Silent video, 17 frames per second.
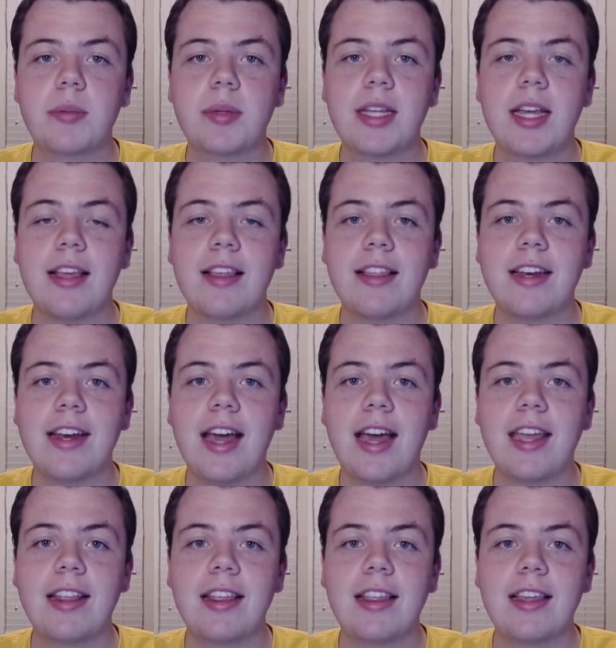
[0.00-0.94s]
as a
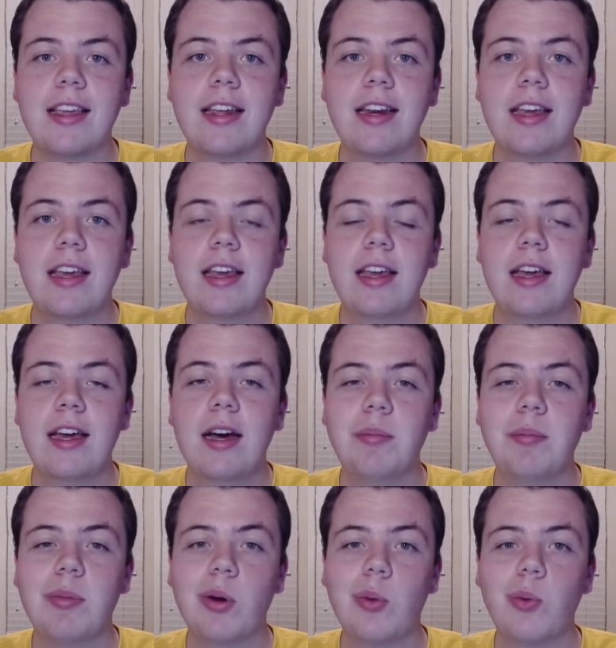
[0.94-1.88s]
nine seed,
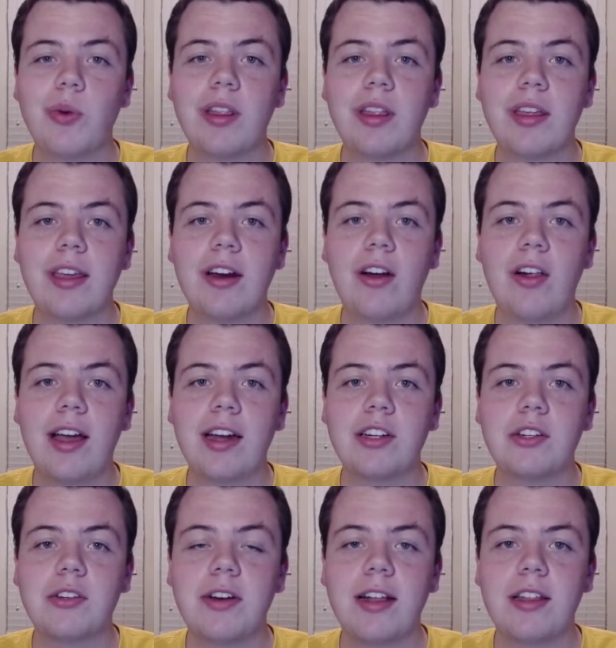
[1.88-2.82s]
um, but really, in all
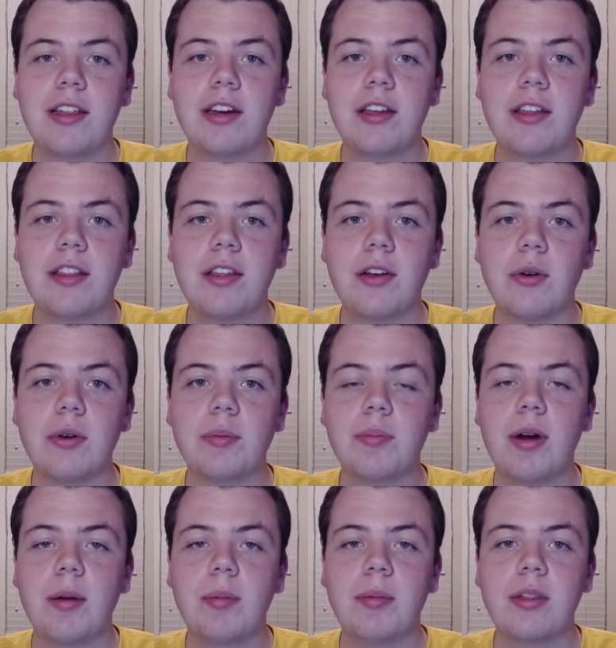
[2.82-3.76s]
actuality, they were
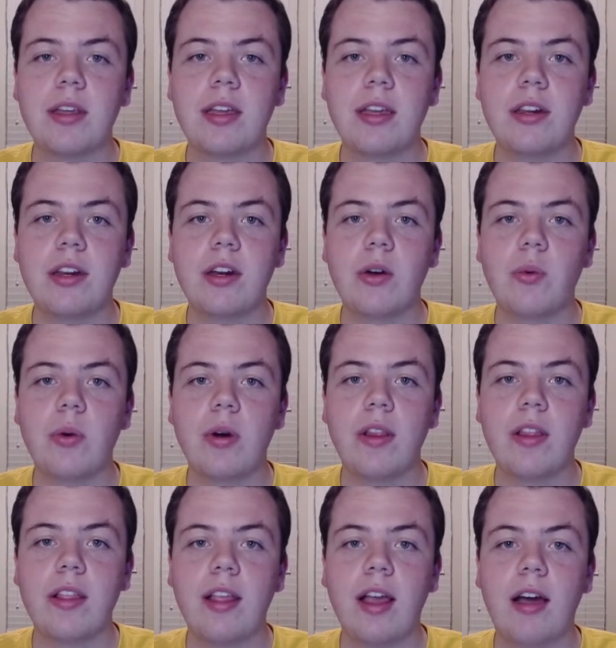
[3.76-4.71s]
probably you know one of
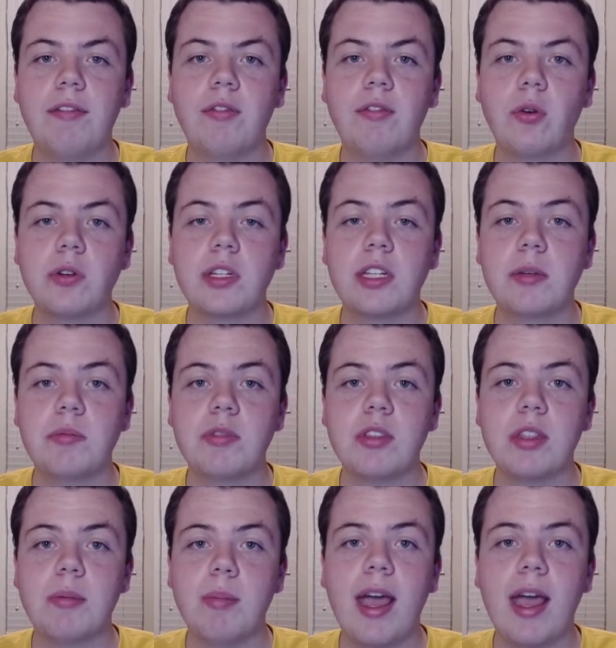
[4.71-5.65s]
the top four teams in
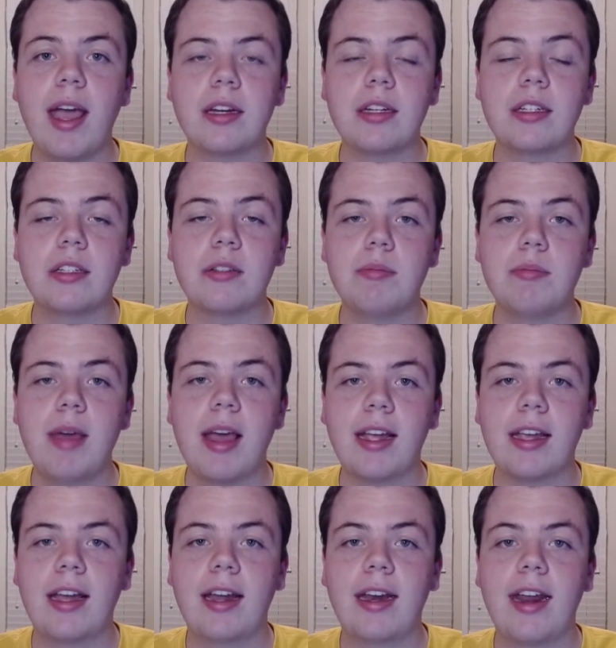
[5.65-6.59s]
the MAAC. Just
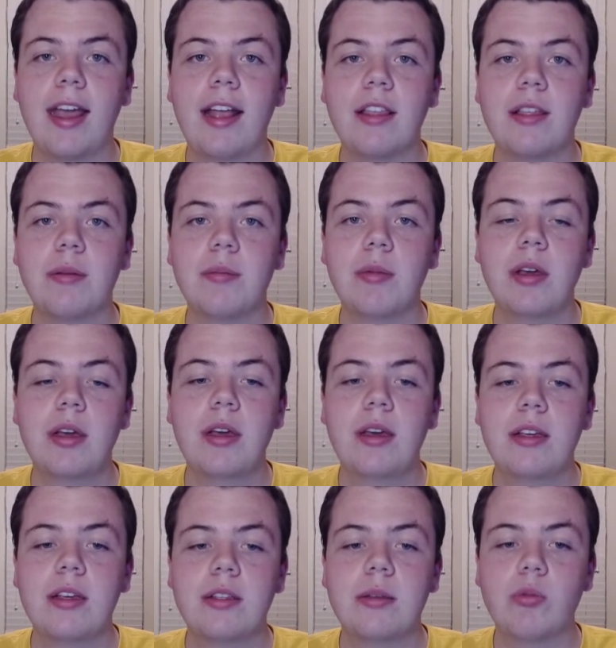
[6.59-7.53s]
MAAC kind of had some
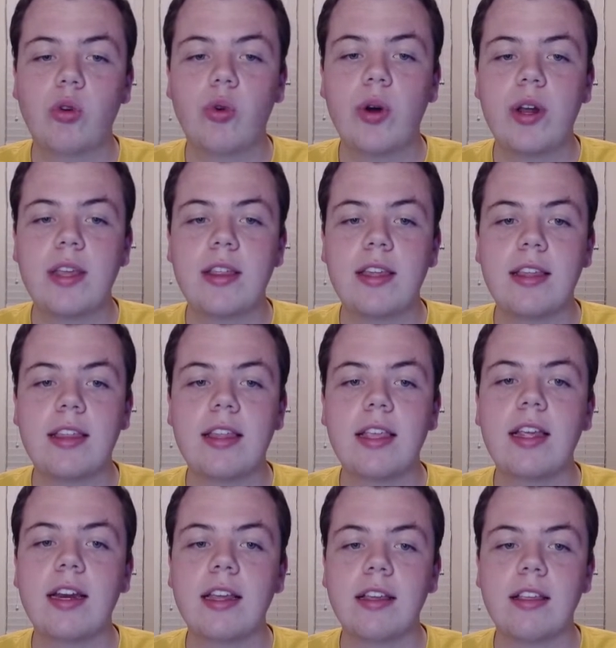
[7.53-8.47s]
some crazy
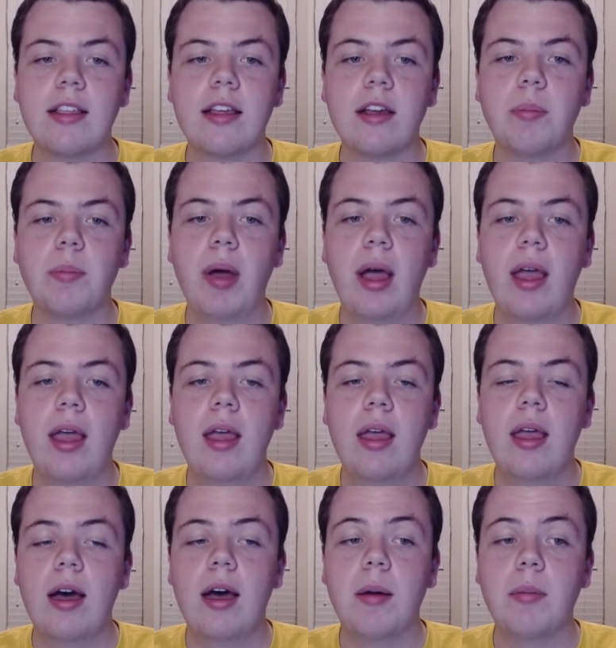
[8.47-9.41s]
seedings there. But
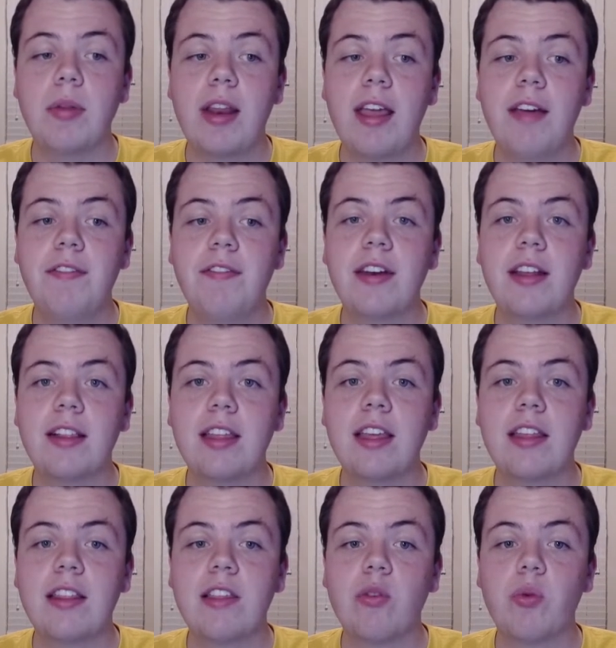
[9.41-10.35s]
um,
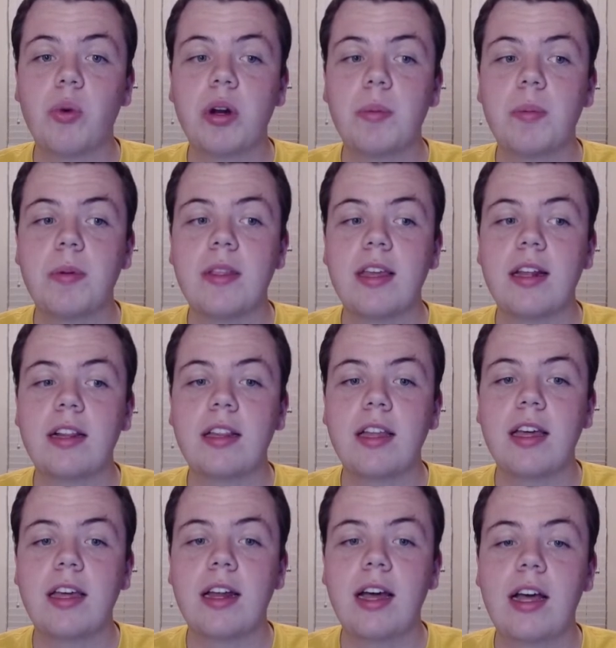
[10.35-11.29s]
definitely this Rick Pitino
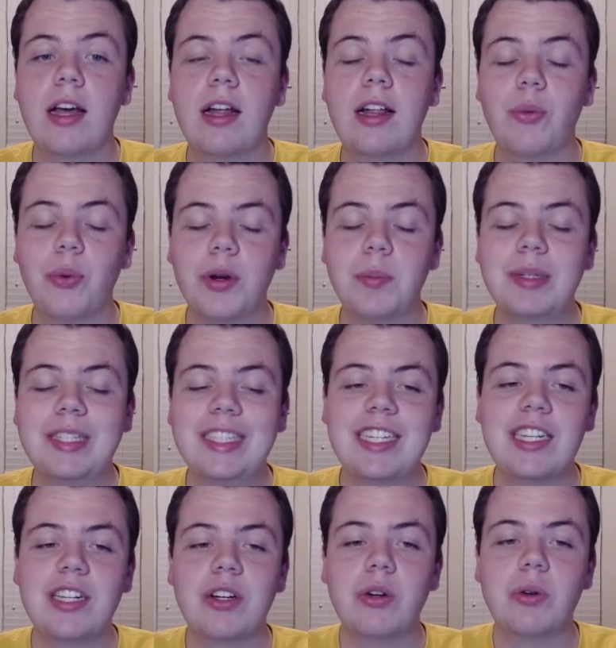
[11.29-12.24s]
led uh, Rick
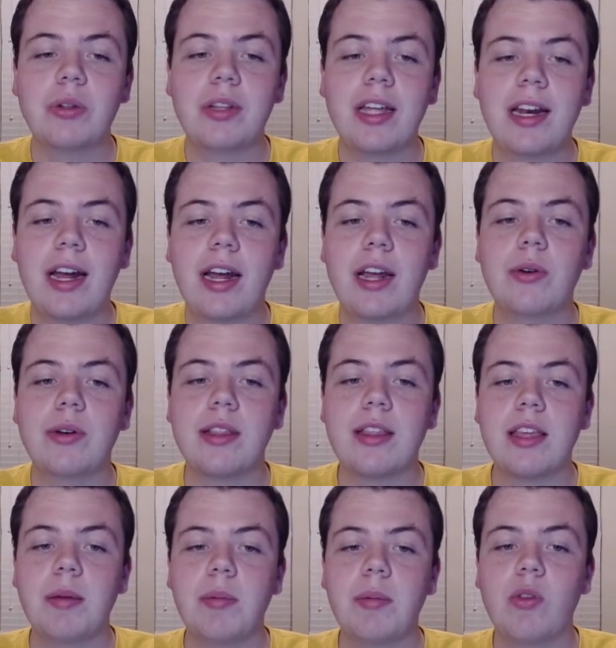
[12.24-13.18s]
Pitino led Iona
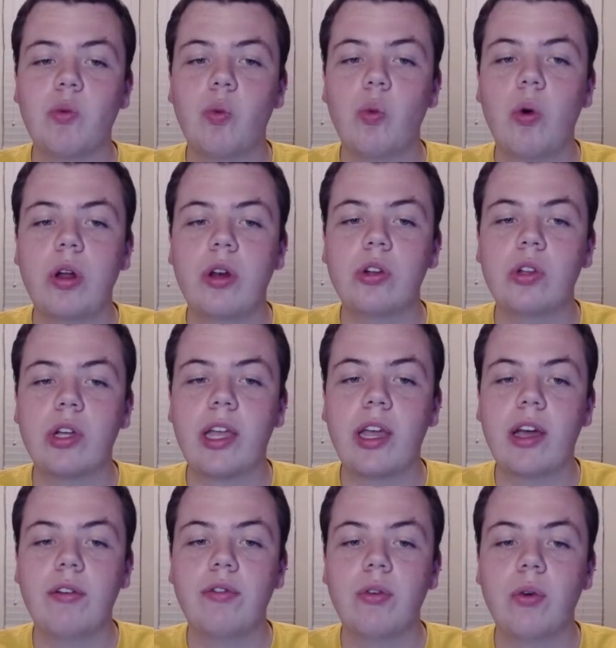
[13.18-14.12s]
team is one to look
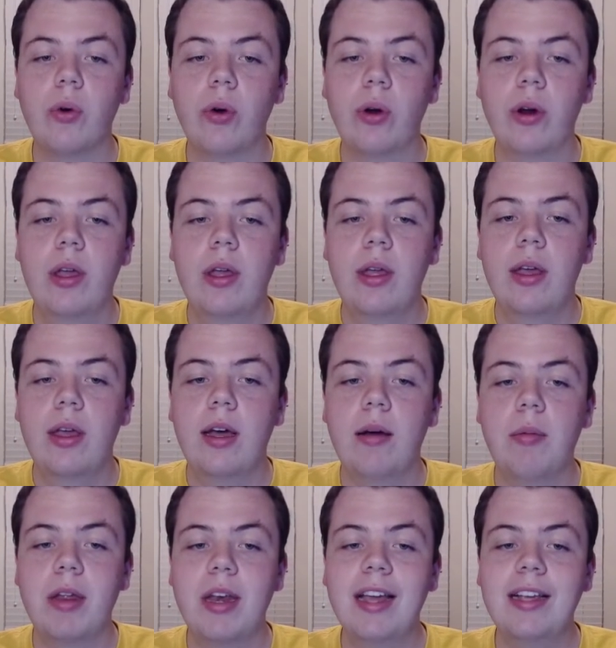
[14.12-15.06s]
out for.
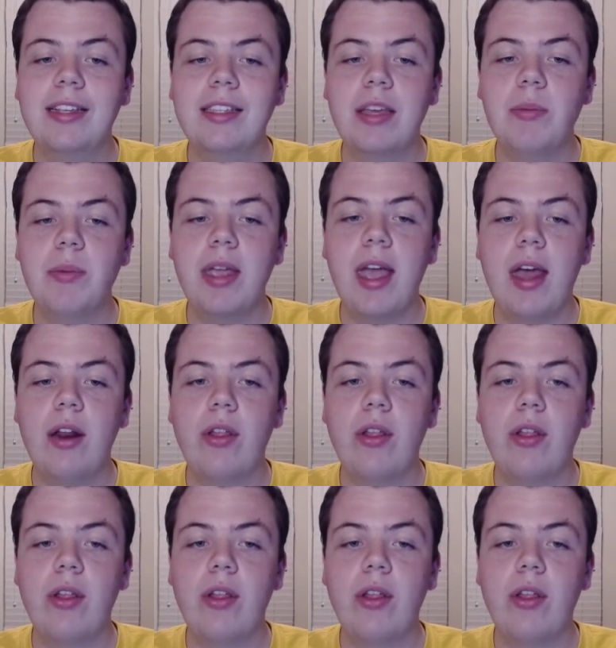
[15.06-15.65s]
Um, the next game we had on the